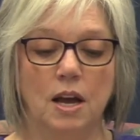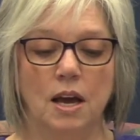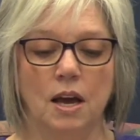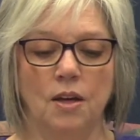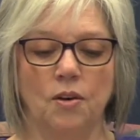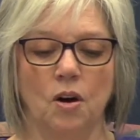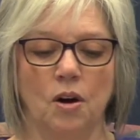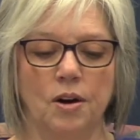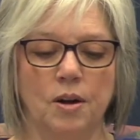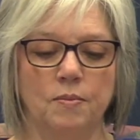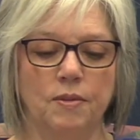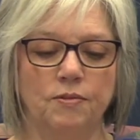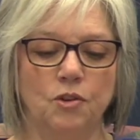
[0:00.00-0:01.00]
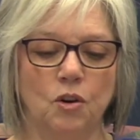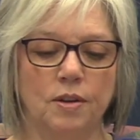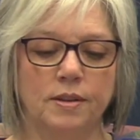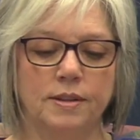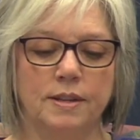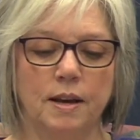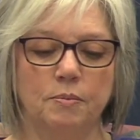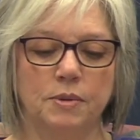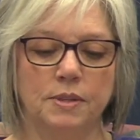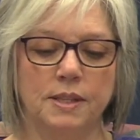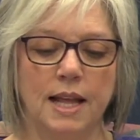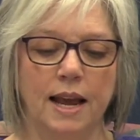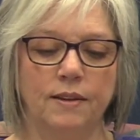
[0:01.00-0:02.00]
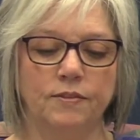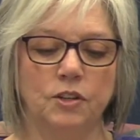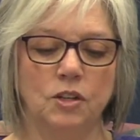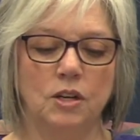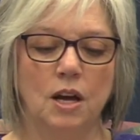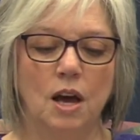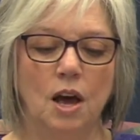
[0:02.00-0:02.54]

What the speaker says: in the RM of North Cypress Langford.